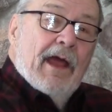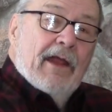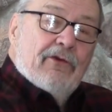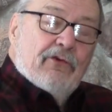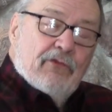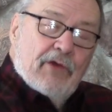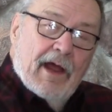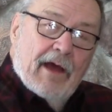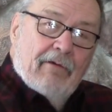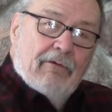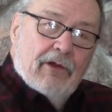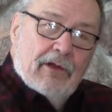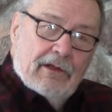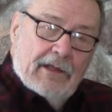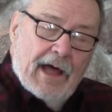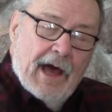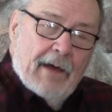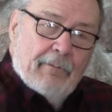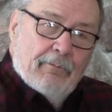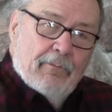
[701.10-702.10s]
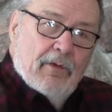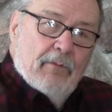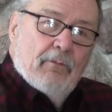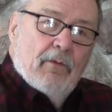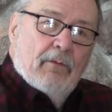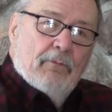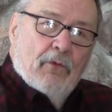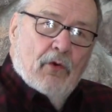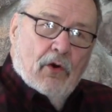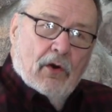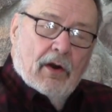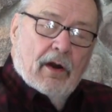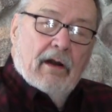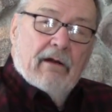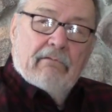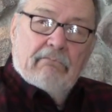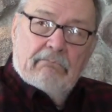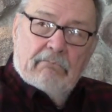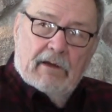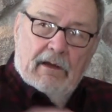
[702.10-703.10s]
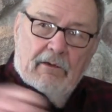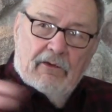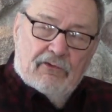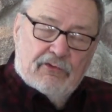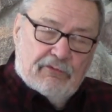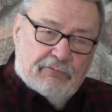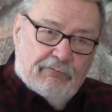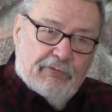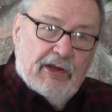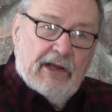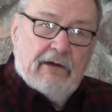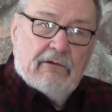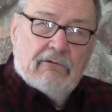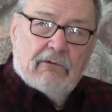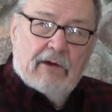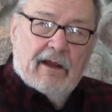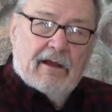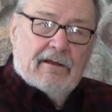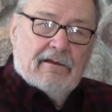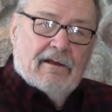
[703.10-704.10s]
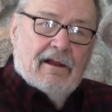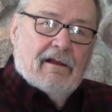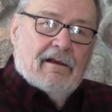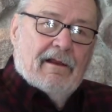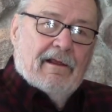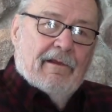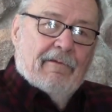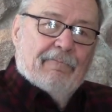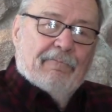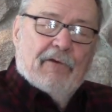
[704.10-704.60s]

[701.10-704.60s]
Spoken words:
travel a lot more and feed regularly in